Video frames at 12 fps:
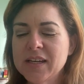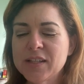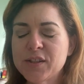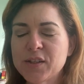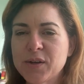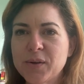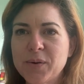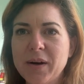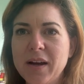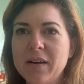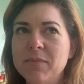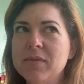So
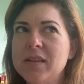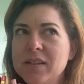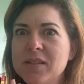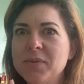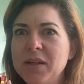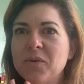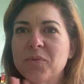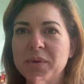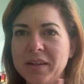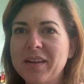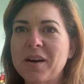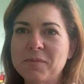um, this week
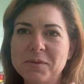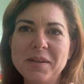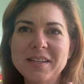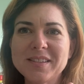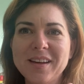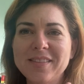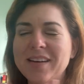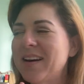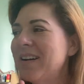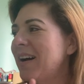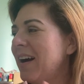really helped me decide that.